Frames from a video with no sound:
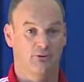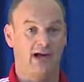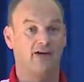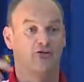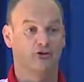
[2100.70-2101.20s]
we
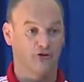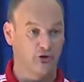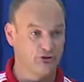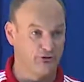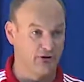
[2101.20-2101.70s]
have also a
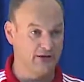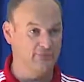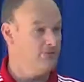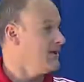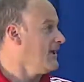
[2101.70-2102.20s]
dream
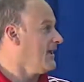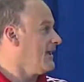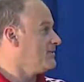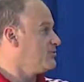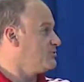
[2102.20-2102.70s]

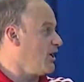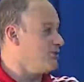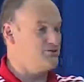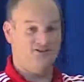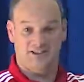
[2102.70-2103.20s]
in
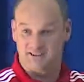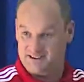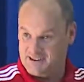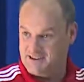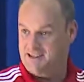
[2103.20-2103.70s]

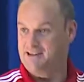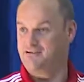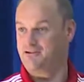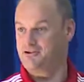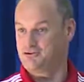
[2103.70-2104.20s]
2016
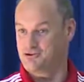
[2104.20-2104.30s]
even,